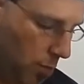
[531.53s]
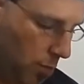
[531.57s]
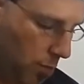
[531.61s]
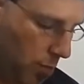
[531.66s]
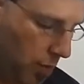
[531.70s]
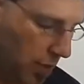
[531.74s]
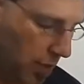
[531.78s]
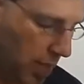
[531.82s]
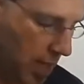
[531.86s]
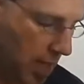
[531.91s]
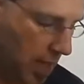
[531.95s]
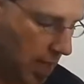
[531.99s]

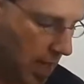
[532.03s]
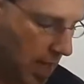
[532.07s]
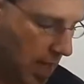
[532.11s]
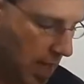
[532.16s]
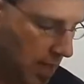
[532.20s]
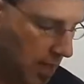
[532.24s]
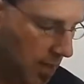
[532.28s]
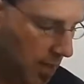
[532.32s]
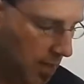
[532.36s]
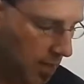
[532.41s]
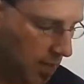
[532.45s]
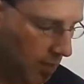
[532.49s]
but that
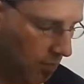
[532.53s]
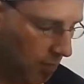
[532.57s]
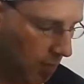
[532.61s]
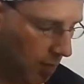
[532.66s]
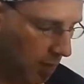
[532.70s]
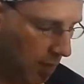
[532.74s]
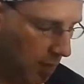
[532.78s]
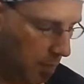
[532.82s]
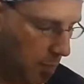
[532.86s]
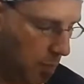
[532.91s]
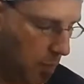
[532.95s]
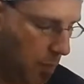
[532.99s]
hand doesn't
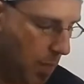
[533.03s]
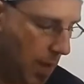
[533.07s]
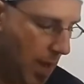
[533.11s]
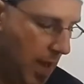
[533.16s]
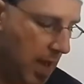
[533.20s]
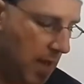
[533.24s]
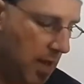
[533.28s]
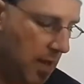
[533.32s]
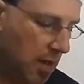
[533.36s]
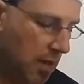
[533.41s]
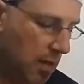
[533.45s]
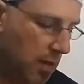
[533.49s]
really
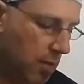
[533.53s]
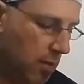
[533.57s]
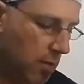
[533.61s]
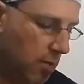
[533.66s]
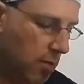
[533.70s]
bend.